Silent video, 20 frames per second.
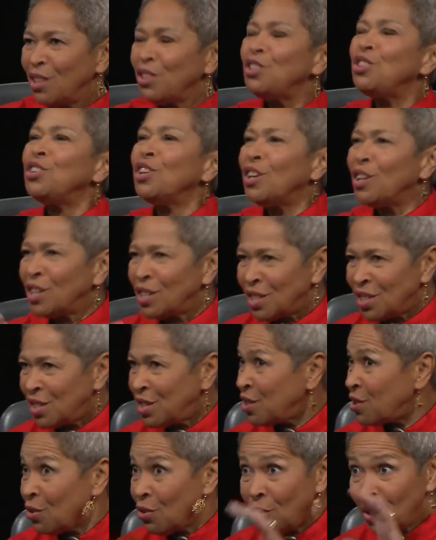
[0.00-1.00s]
Mm-hmm. to us.
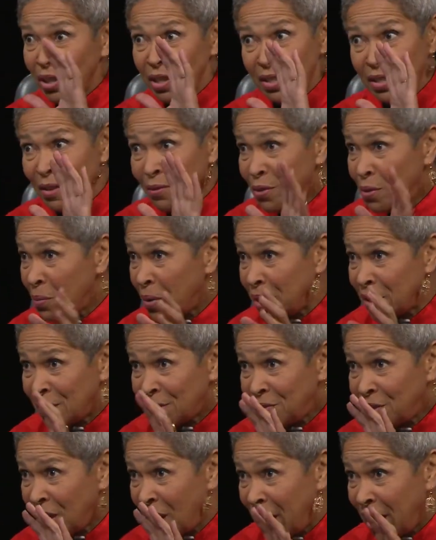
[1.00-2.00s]
There are all these different ways
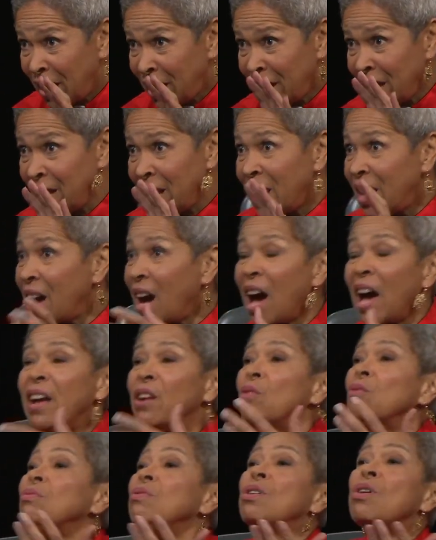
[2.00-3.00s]
of tying it. Mm-hmm. I
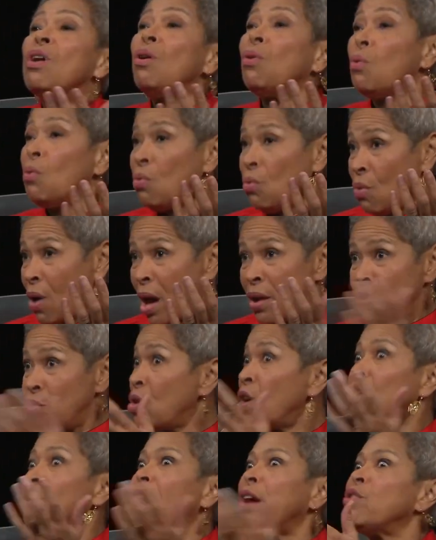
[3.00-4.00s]
don't know. Mm-hmm. I don't
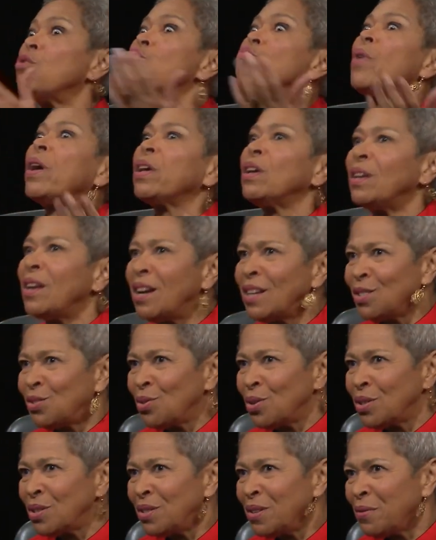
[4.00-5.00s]
know. I don't recognize
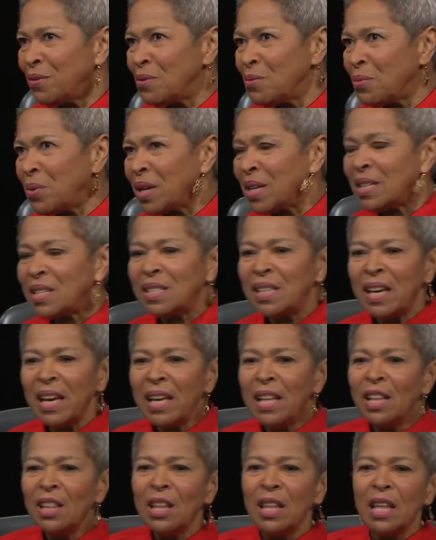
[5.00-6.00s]
all the different ways.
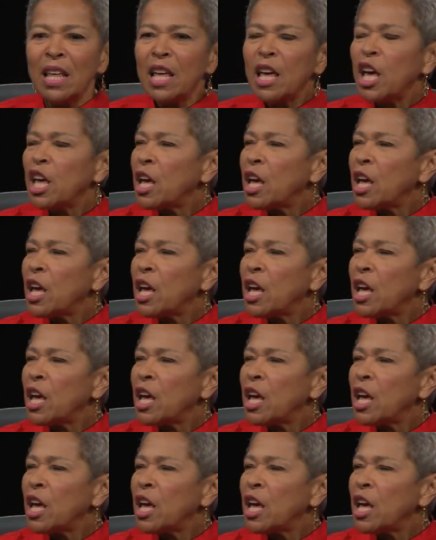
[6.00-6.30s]
They, mm-hmm.